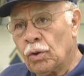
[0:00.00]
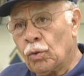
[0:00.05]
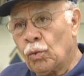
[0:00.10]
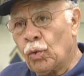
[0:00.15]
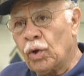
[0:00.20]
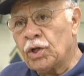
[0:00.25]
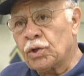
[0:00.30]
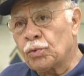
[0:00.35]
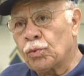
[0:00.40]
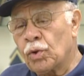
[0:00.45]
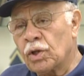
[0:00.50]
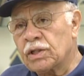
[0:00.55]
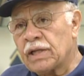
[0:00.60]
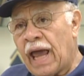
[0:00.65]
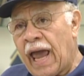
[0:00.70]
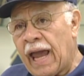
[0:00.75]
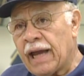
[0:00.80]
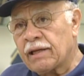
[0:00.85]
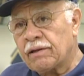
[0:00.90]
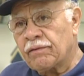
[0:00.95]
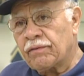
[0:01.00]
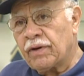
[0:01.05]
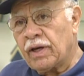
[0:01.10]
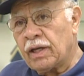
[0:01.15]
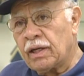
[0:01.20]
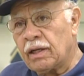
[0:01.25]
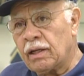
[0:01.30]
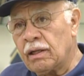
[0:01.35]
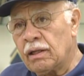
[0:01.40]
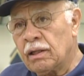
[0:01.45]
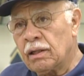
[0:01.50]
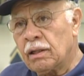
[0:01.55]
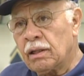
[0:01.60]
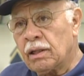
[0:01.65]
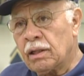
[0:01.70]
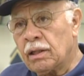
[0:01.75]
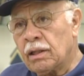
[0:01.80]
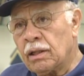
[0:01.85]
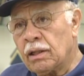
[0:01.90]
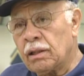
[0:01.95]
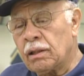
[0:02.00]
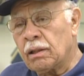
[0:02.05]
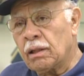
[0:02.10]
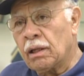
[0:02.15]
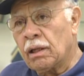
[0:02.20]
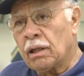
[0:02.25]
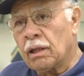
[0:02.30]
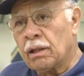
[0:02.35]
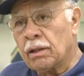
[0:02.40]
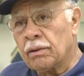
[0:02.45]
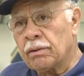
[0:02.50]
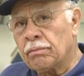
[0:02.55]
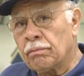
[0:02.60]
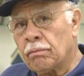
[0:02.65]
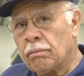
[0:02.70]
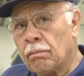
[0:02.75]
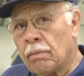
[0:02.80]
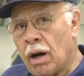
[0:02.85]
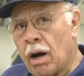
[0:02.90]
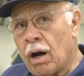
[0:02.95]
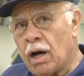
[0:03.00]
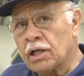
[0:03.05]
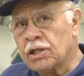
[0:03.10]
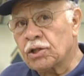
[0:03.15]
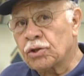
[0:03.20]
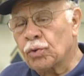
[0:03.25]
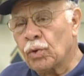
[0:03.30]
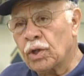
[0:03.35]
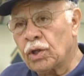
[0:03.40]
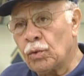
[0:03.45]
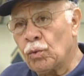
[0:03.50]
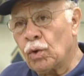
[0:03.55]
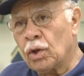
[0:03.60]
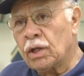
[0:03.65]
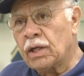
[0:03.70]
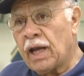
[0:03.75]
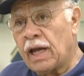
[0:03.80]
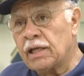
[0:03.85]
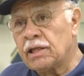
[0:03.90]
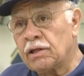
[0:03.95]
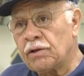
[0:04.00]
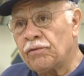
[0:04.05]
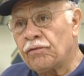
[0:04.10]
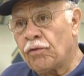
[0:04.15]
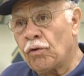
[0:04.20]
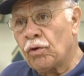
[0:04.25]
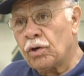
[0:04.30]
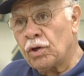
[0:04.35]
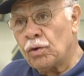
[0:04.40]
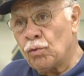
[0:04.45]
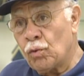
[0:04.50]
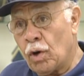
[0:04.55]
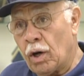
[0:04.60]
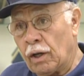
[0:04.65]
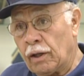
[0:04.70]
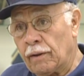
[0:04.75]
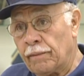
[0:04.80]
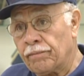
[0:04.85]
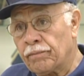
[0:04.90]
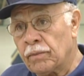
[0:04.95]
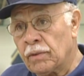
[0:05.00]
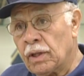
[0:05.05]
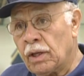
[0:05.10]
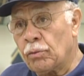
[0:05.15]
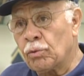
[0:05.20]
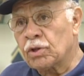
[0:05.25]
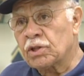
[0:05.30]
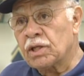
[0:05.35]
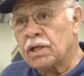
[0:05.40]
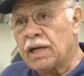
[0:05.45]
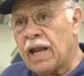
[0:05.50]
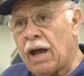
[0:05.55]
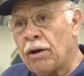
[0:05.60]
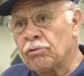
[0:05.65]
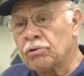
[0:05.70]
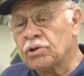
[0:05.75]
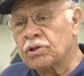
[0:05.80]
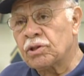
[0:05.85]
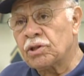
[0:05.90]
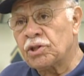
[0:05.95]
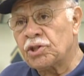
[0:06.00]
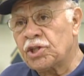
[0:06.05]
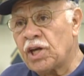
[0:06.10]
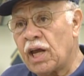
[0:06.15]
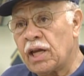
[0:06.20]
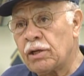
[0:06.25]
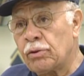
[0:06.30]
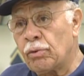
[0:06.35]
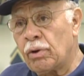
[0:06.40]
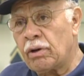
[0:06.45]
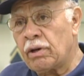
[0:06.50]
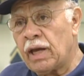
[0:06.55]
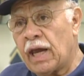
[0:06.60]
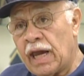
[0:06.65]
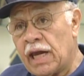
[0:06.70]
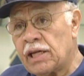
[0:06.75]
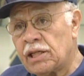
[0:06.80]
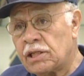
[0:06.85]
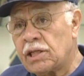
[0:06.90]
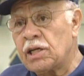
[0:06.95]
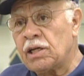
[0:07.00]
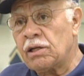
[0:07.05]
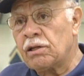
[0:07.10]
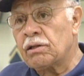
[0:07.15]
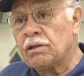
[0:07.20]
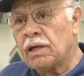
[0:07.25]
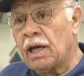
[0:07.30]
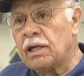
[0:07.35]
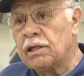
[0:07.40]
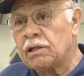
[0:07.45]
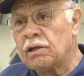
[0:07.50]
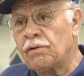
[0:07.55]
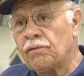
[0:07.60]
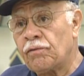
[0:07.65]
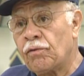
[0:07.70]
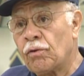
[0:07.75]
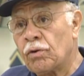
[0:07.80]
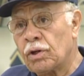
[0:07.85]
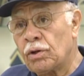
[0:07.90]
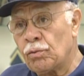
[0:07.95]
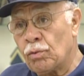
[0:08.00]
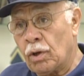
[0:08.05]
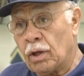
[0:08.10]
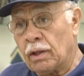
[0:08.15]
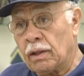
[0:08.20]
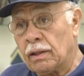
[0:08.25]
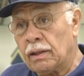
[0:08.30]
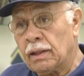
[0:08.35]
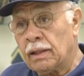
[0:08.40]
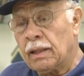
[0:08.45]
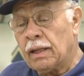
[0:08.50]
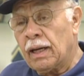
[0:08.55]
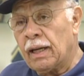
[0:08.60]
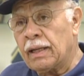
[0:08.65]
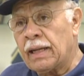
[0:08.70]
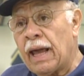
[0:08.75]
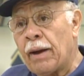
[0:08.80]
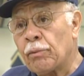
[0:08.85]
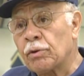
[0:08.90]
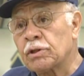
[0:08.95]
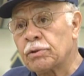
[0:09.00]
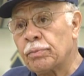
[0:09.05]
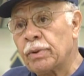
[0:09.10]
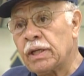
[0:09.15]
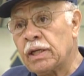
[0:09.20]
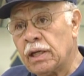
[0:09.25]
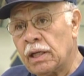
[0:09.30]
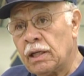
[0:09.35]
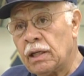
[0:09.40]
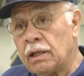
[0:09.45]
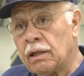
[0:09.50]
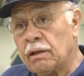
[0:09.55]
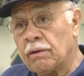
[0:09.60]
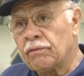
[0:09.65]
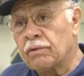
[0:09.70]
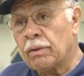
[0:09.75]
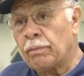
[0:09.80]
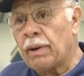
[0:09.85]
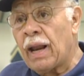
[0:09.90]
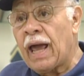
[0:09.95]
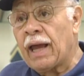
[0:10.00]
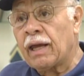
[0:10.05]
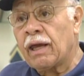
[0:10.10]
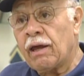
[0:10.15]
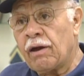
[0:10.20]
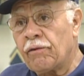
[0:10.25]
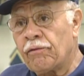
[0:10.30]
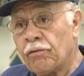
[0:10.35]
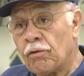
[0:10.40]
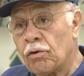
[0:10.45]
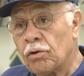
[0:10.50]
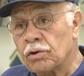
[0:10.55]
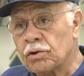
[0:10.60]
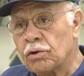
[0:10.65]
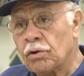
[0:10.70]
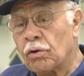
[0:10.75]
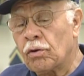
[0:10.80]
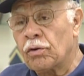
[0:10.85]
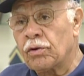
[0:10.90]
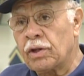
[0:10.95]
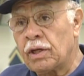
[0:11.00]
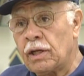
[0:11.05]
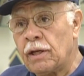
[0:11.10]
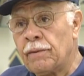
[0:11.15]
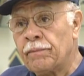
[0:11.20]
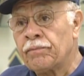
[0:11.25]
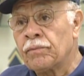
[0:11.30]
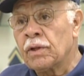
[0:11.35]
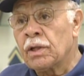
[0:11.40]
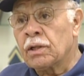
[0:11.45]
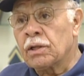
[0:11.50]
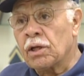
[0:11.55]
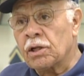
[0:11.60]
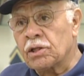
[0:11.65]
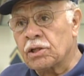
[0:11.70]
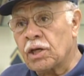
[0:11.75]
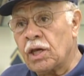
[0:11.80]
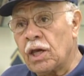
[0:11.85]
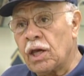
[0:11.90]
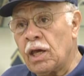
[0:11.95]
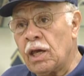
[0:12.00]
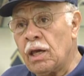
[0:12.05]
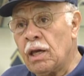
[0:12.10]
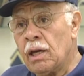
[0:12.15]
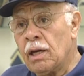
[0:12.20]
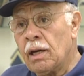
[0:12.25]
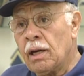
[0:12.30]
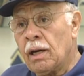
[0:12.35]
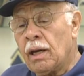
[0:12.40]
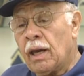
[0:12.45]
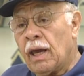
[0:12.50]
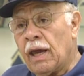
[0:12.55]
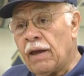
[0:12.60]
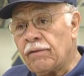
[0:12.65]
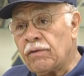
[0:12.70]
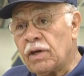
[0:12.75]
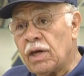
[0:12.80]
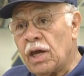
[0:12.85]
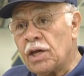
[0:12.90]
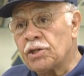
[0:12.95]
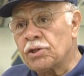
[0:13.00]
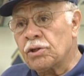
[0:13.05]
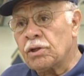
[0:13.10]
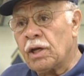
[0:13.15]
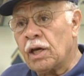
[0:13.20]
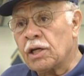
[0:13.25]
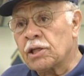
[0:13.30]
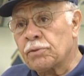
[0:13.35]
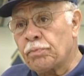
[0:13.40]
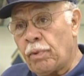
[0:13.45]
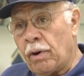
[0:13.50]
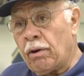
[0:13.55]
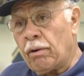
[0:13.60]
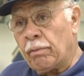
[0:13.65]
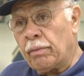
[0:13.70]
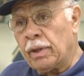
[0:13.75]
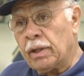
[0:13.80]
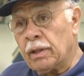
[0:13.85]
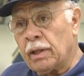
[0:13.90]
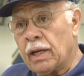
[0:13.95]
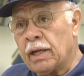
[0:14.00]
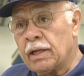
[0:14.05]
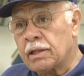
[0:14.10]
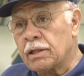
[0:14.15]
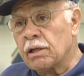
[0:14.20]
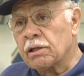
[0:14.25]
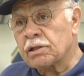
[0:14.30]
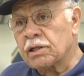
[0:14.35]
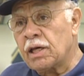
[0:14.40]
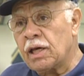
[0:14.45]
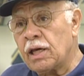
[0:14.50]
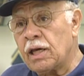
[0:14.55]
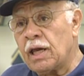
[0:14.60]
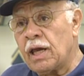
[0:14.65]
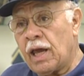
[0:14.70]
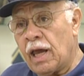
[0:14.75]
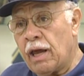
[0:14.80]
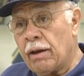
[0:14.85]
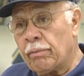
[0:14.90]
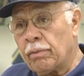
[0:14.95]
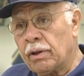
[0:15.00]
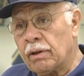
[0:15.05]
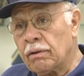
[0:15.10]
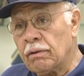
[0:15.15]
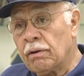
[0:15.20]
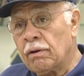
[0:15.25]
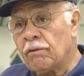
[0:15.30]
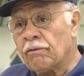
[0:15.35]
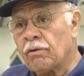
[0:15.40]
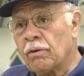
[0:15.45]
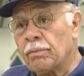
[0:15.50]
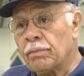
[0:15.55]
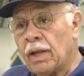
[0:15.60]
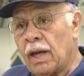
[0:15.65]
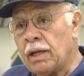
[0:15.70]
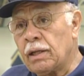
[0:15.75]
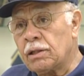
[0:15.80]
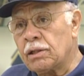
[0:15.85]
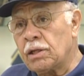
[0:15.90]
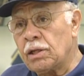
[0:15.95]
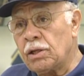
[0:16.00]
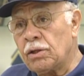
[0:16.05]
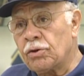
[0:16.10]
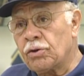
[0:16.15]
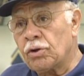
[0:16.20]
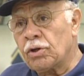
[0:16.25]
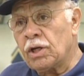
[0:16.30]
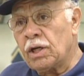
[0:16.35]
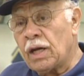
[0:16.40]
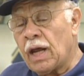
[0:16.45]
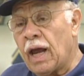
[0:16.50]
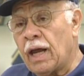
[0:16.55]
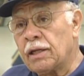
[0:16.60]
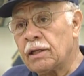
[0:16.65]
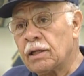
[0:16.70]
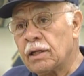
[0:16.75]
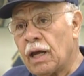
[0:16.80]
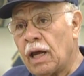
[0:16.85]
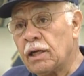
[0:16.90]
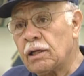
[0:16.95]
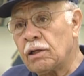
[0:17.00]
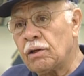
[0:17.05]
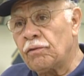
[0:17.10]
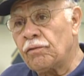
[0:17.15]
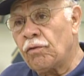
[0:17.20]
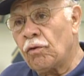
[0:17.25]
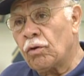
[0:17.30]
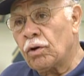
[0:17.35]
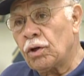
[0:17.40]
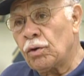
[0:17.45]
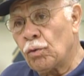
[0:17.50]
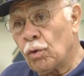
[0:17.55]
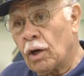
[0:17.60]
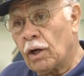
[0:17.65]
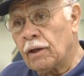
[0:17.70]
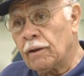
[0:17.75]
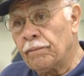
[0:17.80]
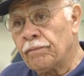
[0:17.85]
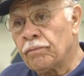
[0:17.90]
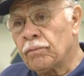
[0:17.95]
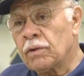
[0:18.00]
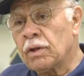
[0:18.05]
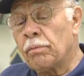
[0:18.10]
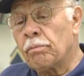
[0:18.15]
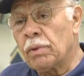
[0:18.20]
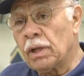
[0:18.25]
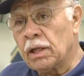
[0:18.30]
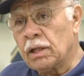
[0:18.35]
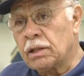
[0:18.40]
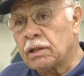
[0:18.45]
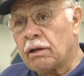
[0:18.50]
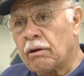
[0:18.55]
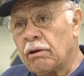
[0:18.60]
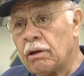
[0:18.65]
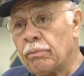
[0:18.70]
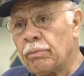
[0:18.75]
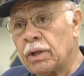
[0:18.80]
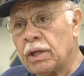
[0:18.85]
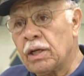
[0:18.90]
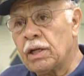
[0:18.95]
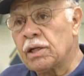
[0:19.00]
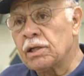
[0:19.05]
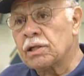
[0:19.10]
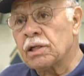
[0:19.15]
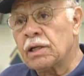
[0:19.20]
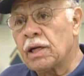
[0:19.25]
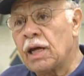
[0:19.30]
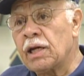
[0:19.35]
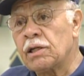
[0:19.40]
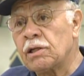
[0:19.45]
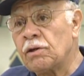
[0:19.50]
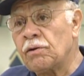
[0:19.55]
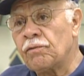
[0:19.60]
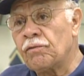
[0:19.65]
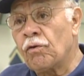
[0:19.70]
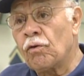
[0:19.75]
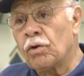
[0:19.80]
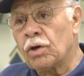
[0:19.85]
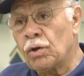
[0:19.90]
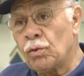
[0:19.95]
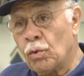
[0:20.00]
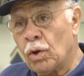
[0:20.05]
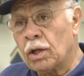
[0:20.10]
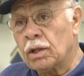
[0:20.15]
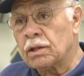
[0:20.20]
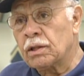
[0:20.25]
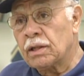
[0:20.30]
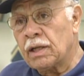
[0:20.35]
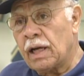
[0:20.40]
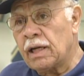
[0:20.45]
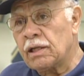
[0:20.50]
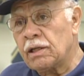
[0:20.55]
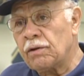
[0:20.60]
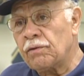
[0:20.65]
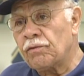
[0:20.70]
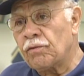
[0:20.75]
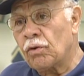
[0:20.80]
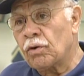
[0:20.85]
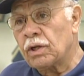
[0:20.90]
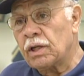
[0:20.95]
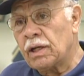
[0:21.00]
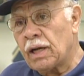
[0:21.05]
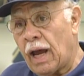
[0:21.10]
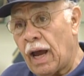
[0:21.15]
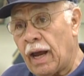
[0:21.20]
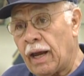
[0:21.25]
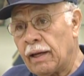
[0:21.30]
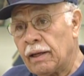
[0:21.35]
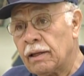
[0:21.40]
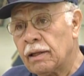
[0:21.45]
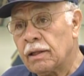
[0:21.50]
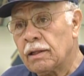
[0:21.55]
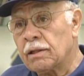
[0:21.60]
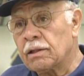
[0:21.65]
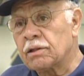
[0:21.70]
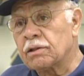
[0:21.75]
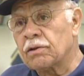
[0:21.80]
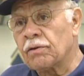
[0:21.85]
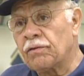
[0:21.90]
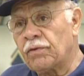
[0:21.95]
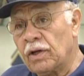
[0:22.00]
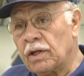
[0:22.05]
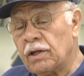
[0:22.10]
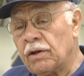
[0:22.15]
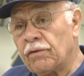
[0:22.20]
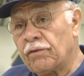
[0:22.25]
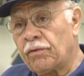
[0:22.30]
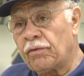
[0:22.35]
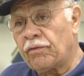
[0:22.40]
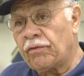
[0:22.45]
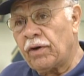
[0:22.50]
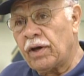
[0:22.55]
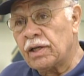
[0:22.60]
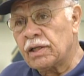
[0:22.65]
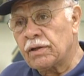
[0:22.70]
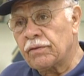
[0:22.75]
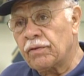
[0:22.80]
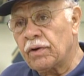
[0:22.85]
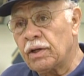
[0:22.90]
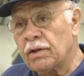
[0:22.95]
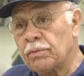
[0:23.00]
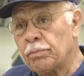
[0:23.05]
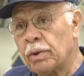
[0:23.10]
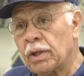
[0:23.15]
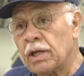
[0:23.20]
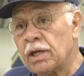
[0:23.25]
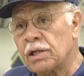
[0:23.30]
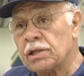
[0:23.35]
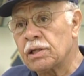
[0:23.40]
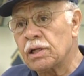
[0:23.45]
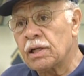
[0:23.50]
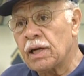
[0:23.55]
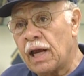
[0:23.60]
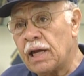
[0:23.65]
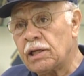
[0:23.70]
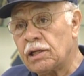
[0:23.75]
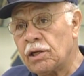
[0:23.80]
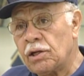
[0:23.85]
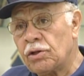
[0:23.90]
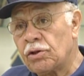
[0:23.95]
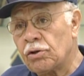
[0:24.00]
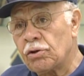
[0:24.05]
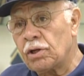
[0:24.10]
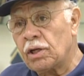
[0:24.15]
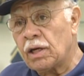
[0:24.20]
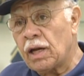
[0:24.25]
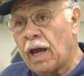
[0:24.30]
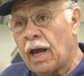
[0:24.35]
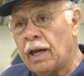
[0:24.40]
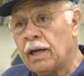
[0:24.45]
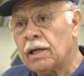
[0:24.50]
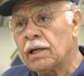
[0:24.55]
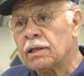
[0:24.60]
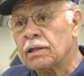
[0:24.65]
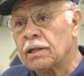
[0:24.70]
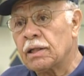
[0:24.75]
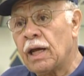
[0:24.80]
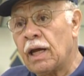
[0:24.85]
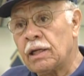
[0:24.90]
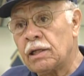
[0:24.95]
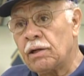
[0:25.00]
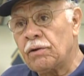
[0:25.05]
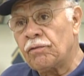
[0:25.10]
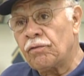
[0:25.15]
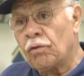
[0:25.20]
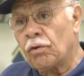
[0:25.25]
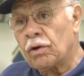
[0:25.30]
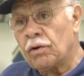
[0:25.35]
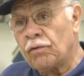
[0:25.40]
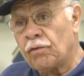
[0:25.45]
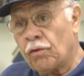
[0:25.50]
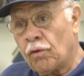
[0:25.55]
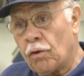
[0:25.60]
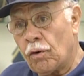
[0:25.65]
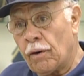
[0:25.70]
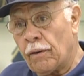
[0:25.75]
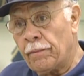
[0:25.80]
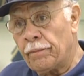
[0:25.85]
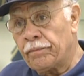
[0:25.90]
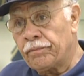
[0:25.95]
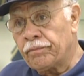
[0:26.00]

which was activated in March 21, 1941. It was announced in January 18, 1941, and that was the beginning of the Black Air Force, or the Tuskegee Aviation Experiment and Tuskegee Airmen from 1939 to 1941. The military begins in 1941 to 1949. The civilian phase of it begins in 1939 to 1944.